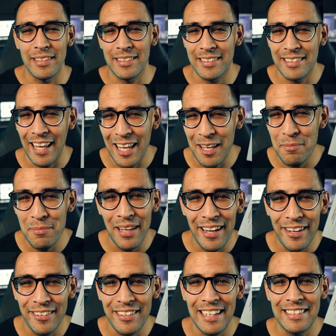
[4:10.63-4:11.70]
the same
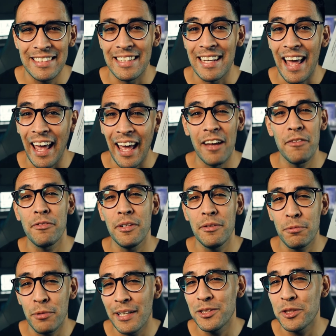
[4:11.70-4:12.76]
letter that's in every
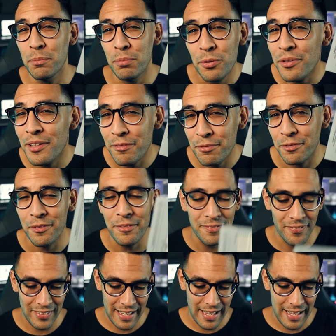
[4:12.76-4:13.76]
Razer peripheral,